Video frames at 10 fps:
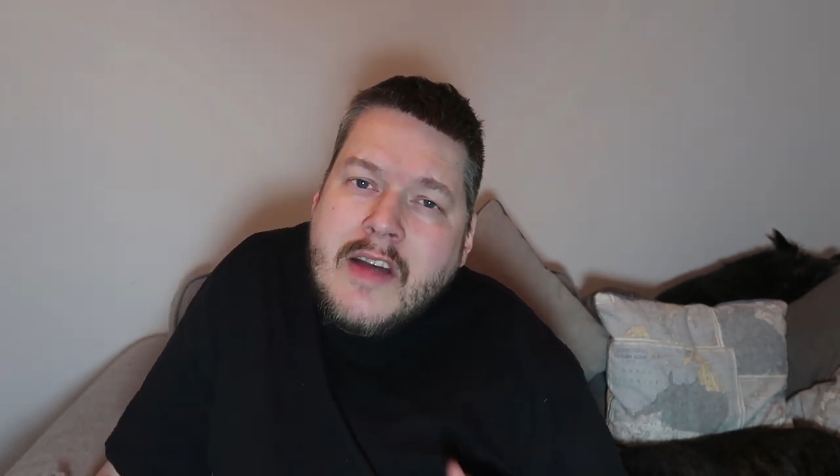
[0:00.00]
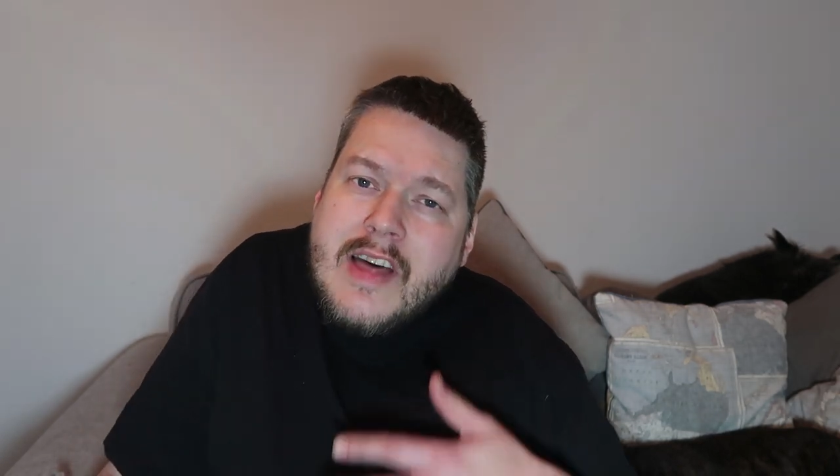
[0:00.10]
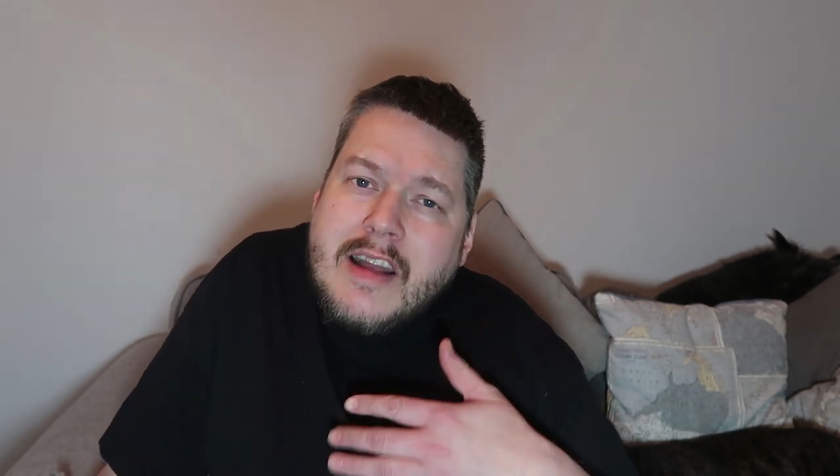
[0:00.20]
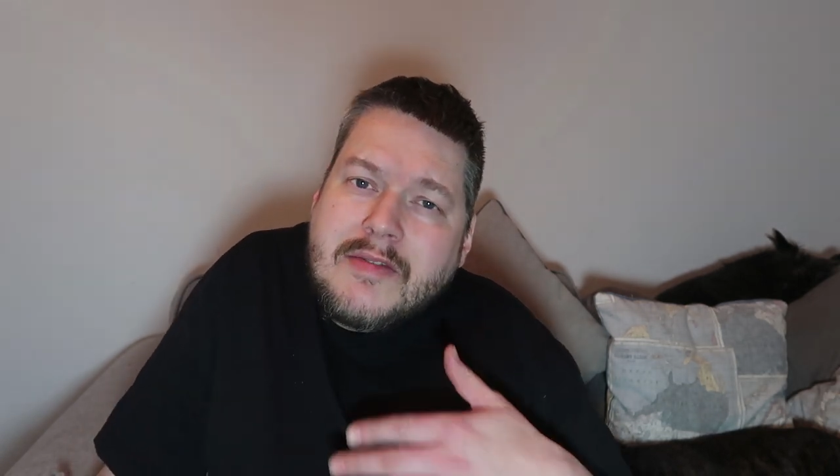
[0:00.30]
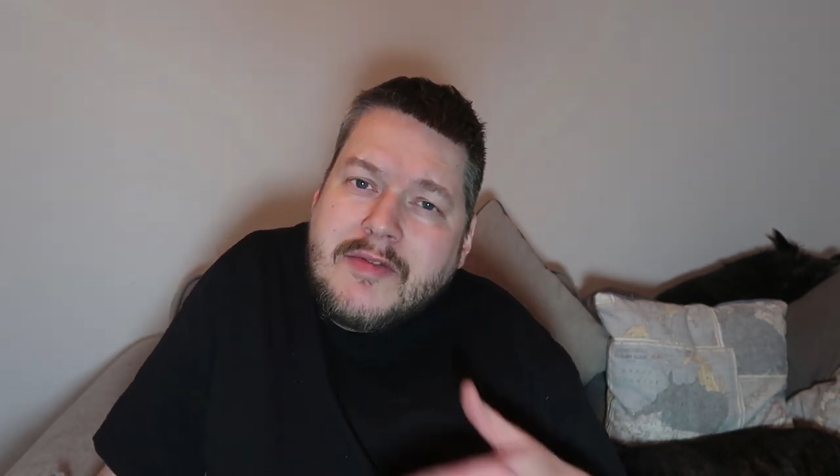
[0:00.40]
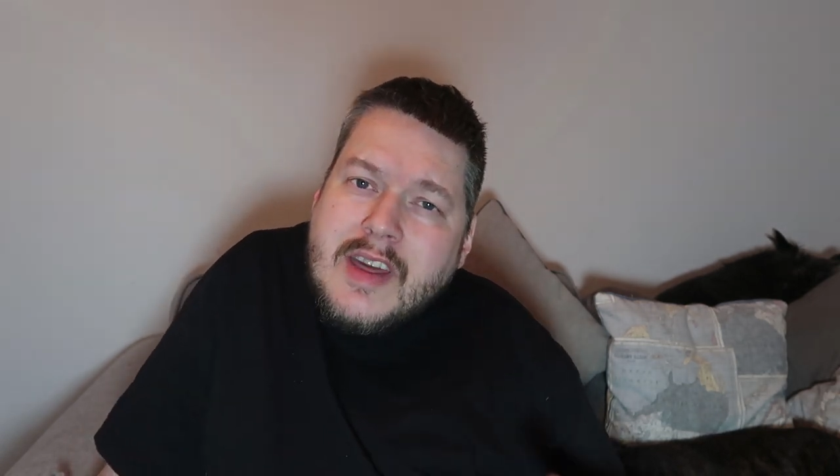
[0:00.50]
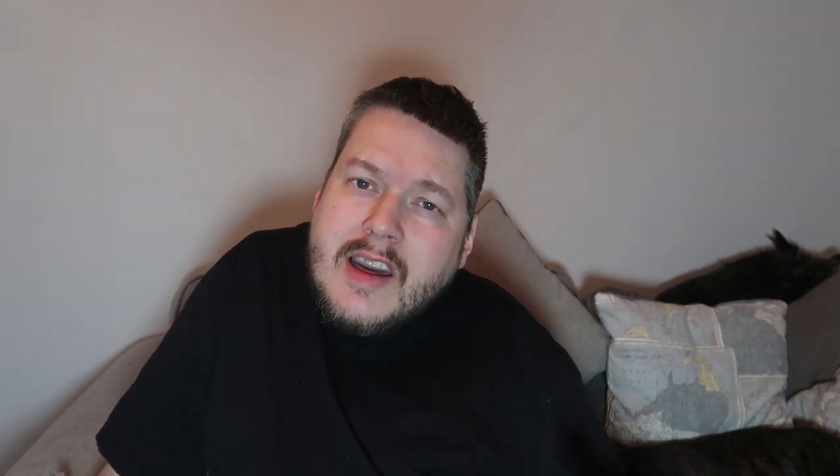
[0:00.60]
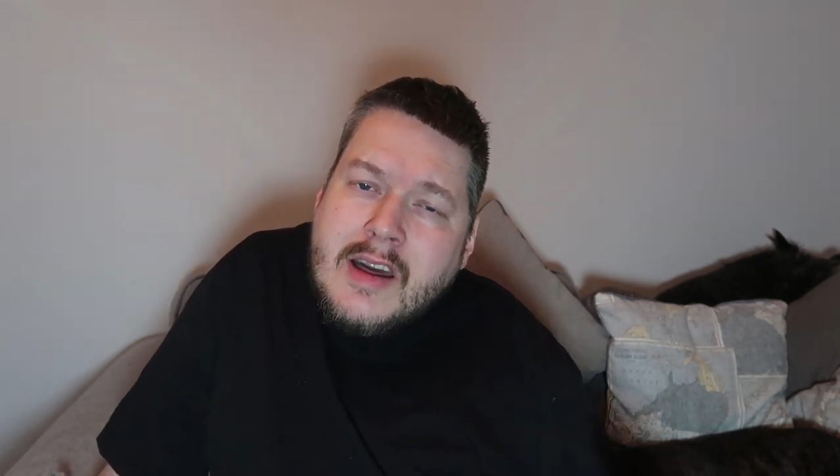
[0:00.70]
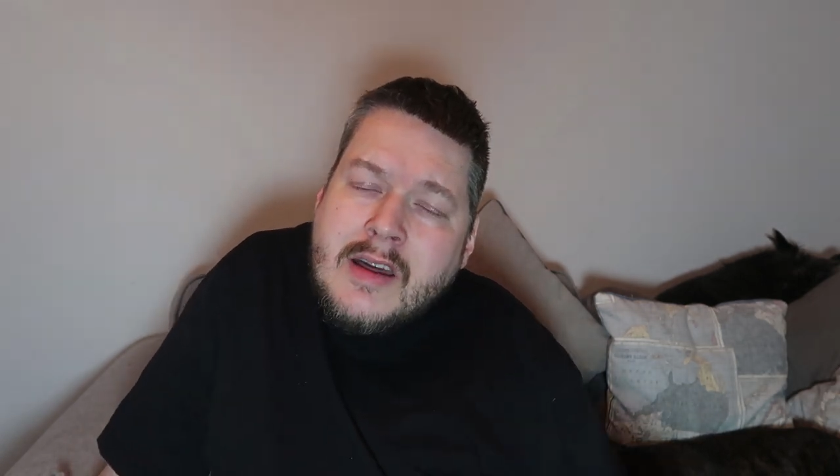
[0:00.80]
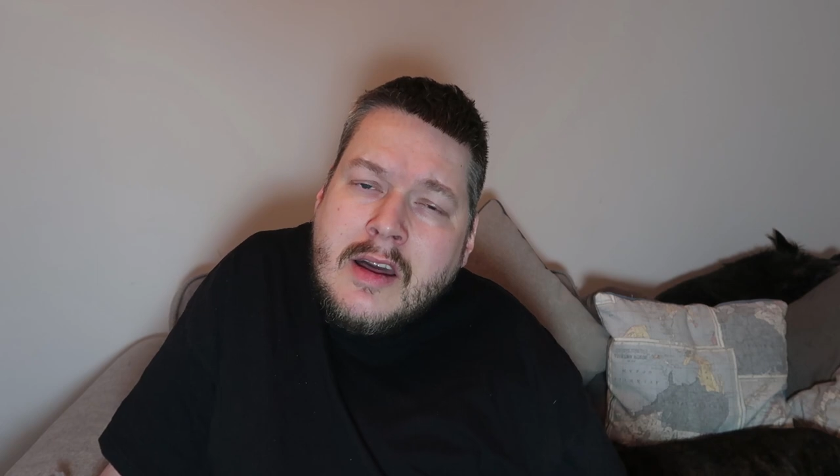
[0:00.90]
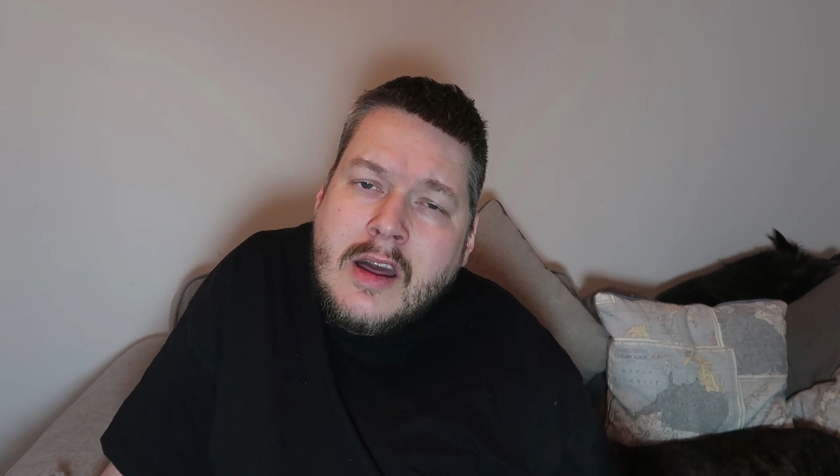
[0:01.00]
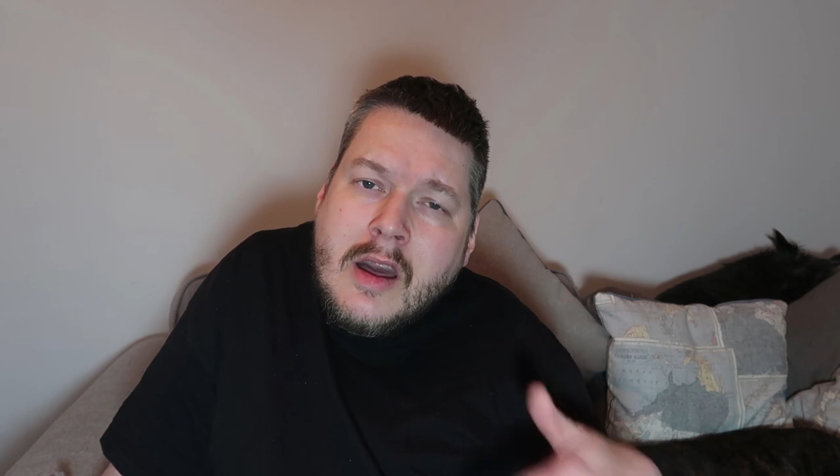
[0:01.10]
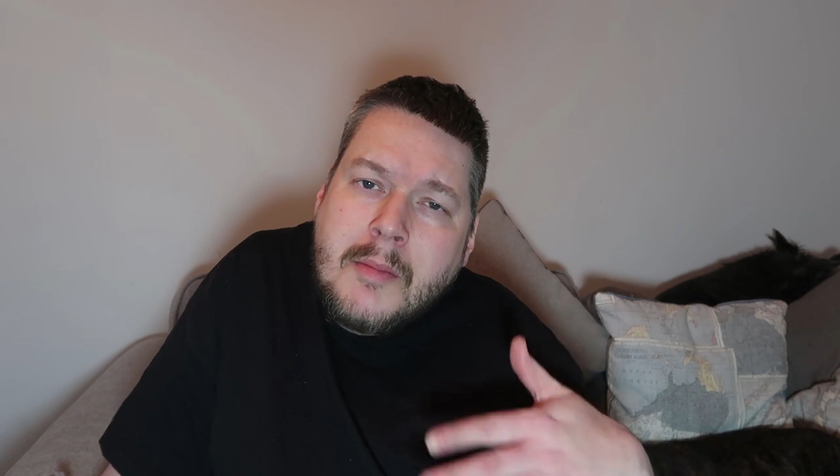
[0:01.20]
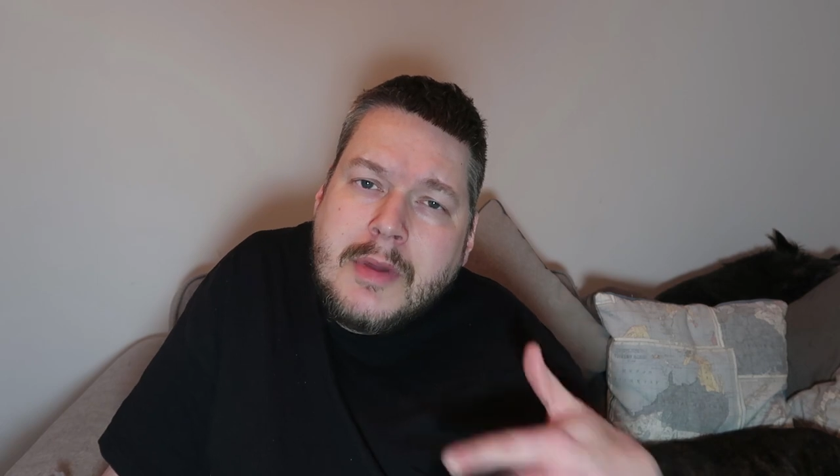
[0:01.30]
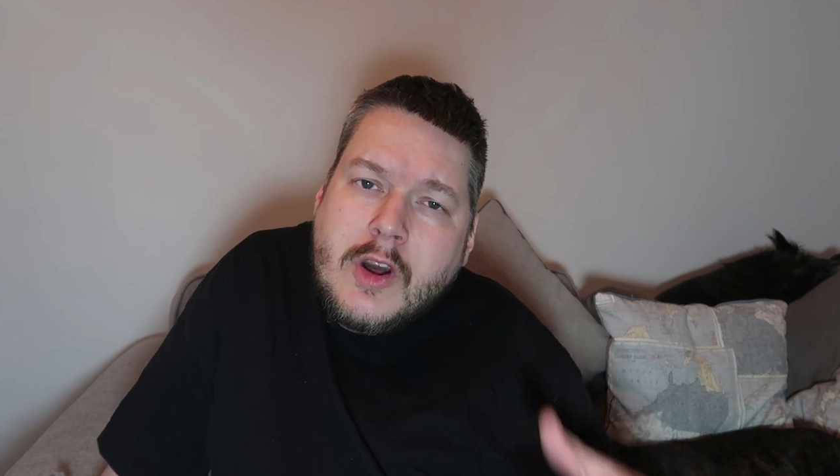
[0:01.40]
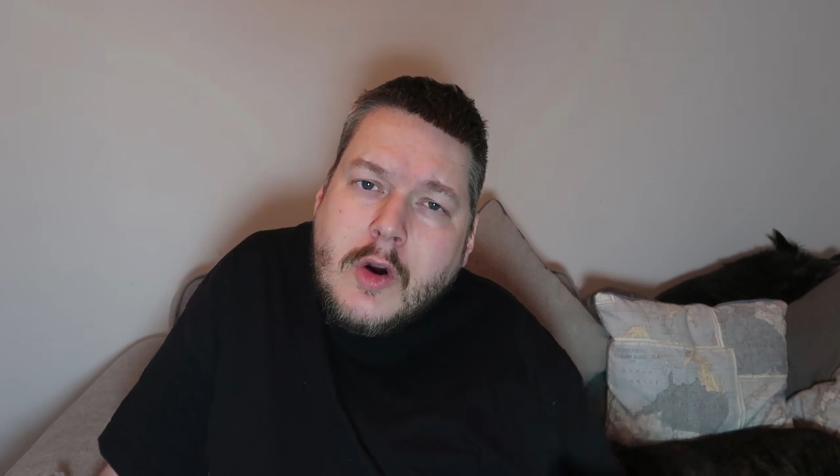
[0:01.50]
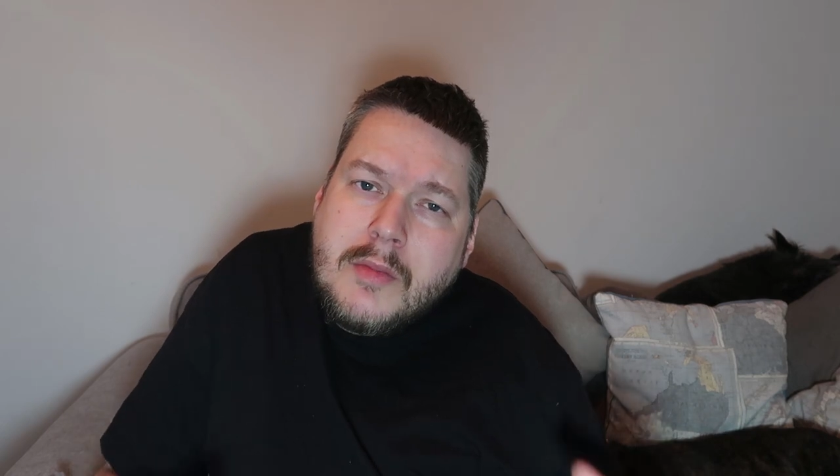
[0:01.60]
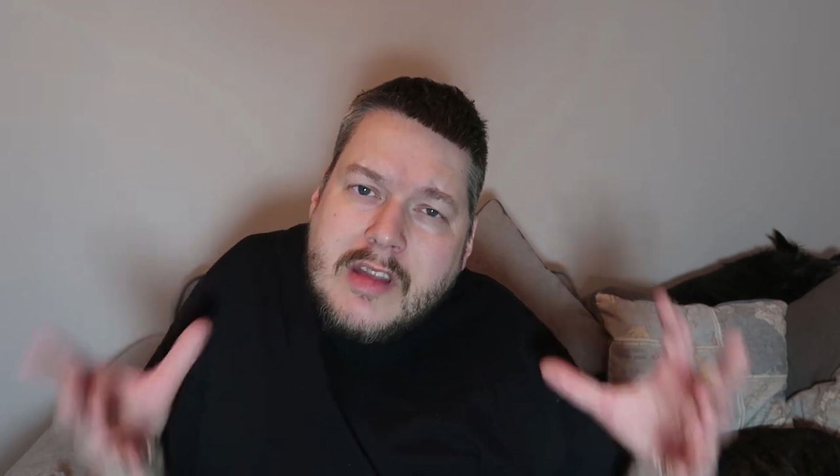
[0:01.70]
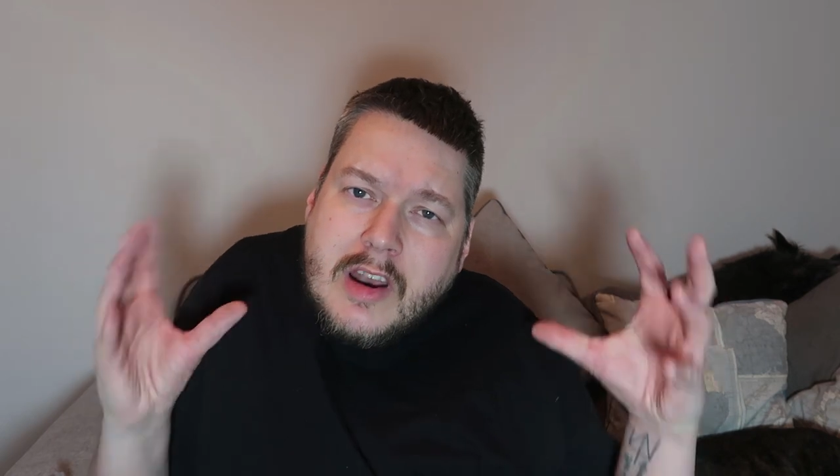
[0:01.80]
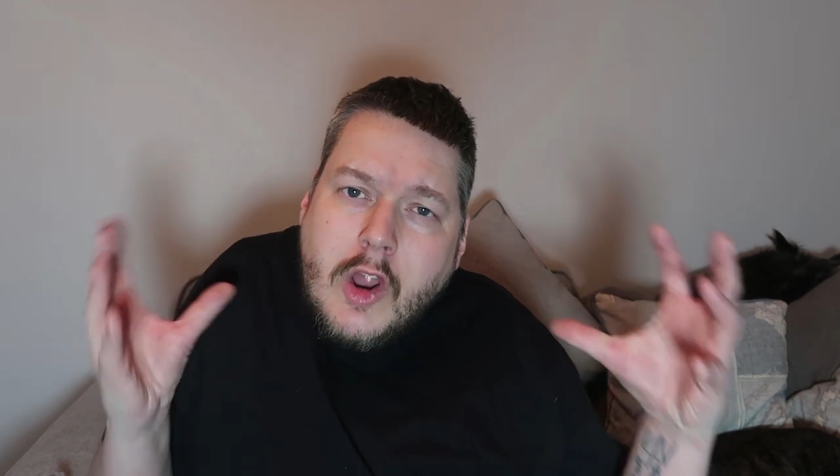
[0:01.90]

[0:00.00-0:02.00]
that fear becomes a